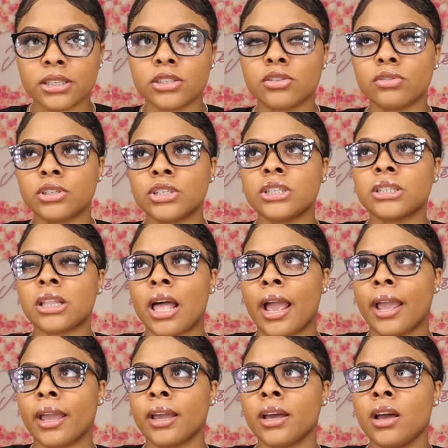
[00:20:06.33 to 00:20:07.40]
So it's just
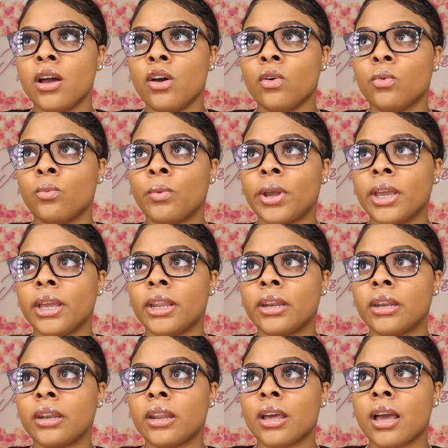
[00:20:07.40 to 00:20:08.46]
like
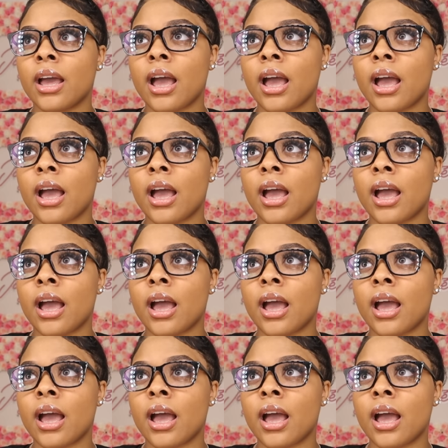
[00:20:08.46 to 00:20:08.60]
when